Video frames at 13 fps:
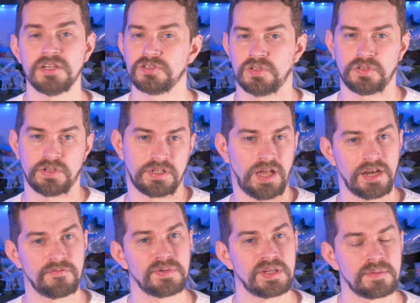so they
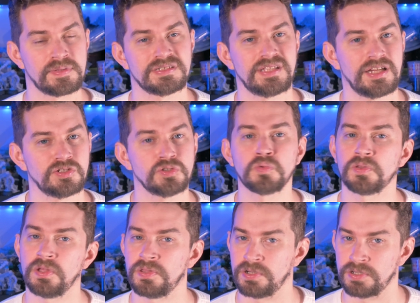kind of become a statue
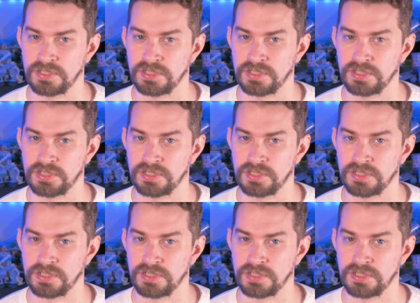with all their